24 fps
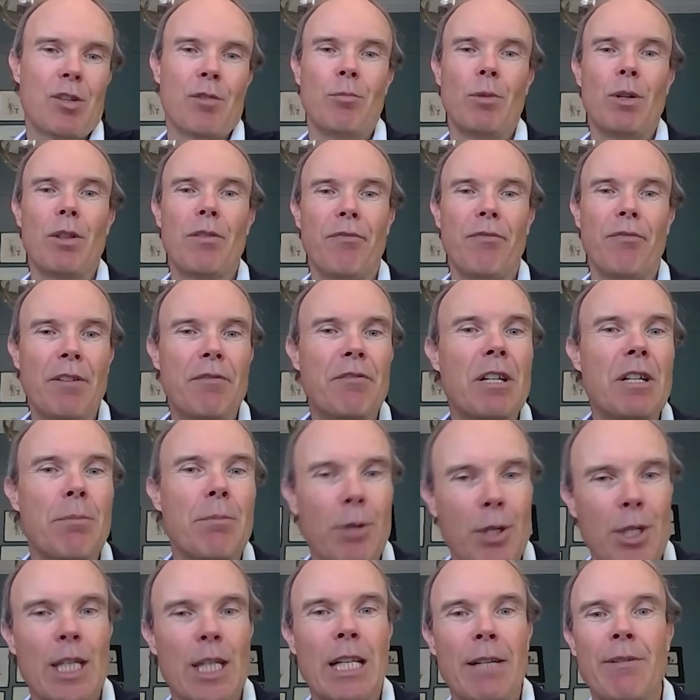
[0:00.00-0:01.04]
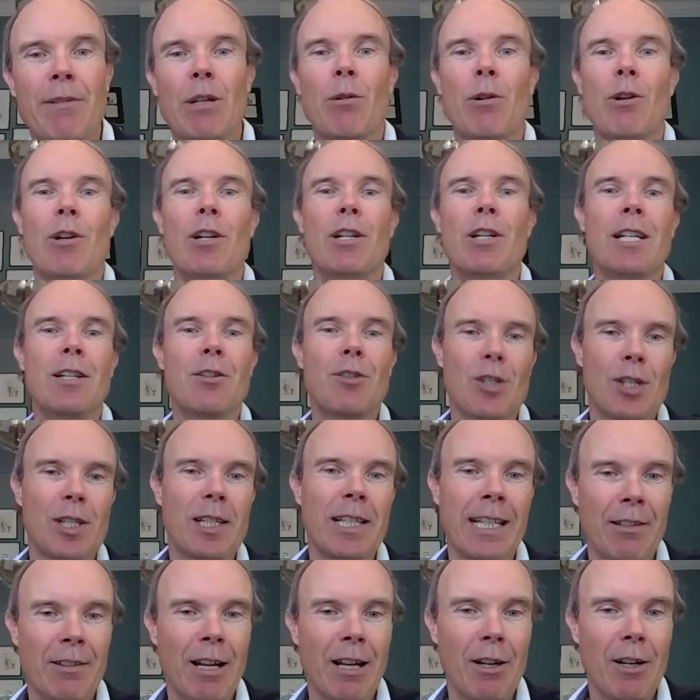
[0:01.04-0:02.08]
And with 50% of your earnings sitting
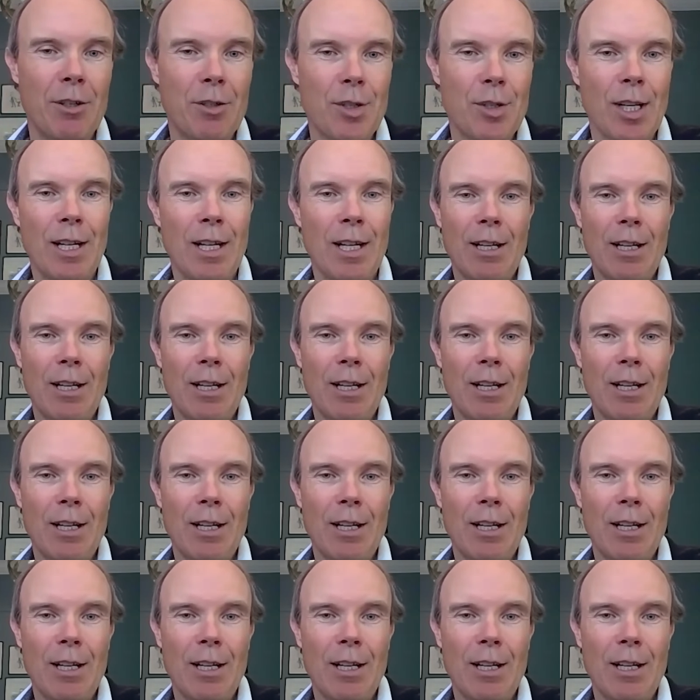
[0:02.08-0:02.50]
in those